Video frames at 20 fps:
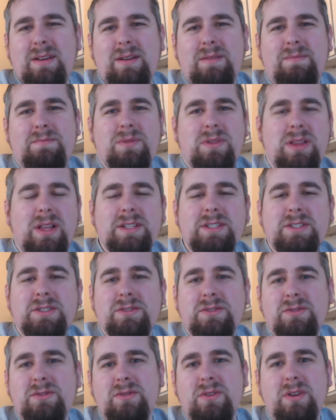
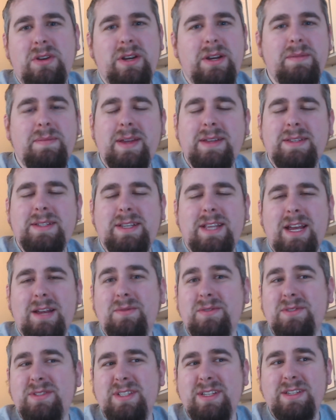plus 3 base attack
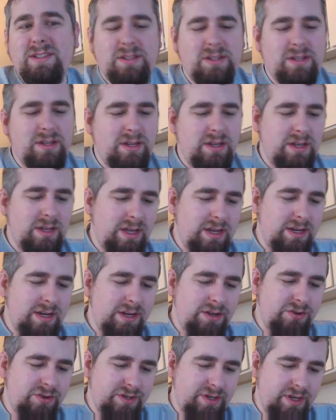bonus is a, an
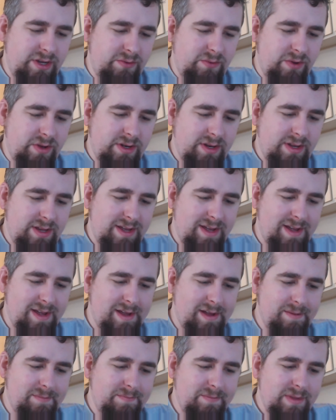interesting one.
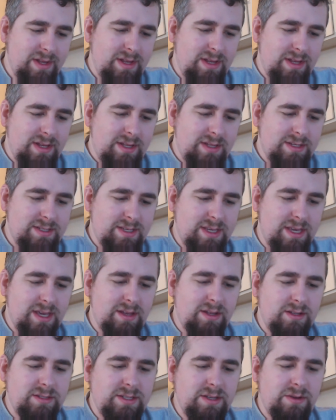Um,
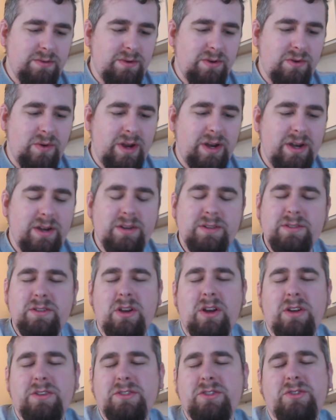it requires
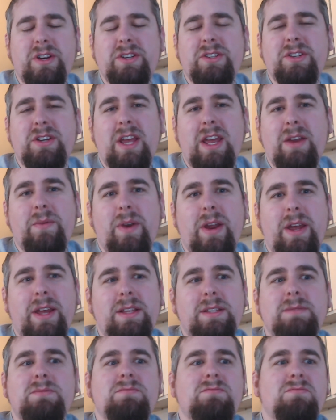concentration 8
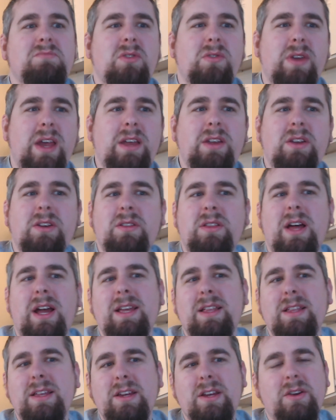ranks. Okay, you're
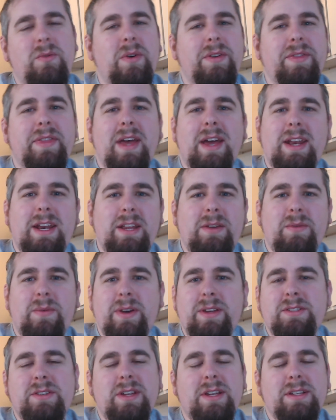likely going to want that
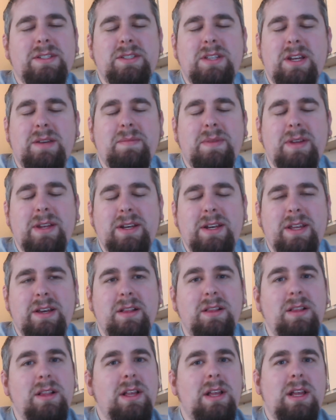anyway, so that's not a big
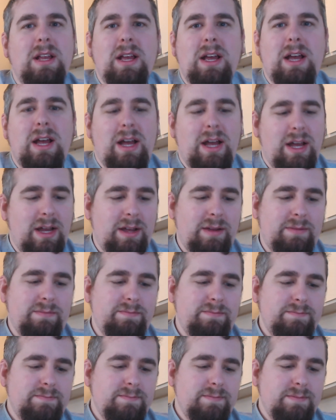deal. Um,
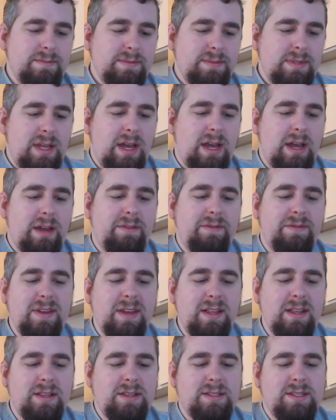uh,
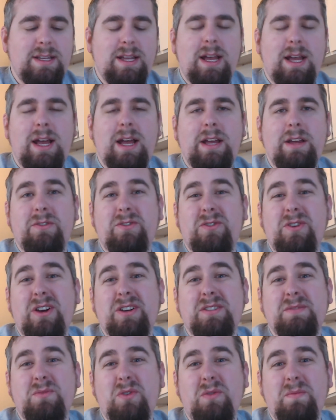feats. Uh, it
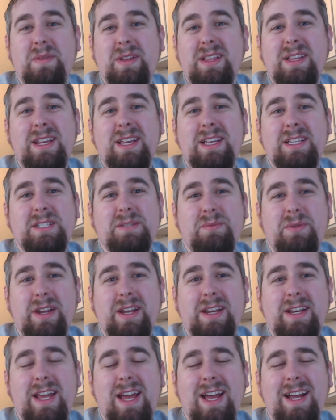requires mobility and spring
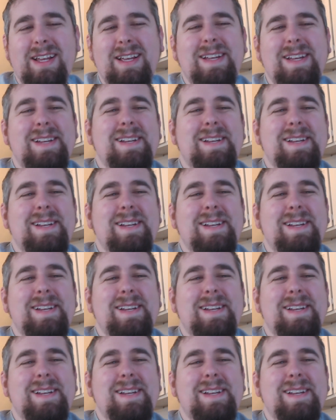attack,